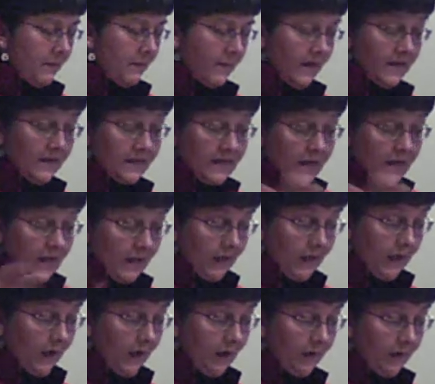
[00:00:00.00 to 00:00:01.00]
is taking
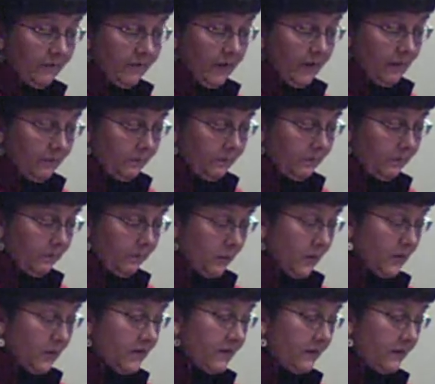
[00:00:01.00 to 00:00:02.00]
care of them
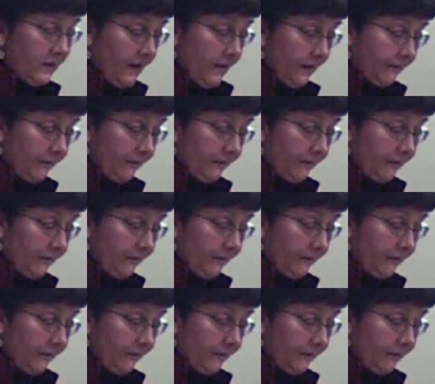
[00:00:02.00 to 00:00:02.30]
personally.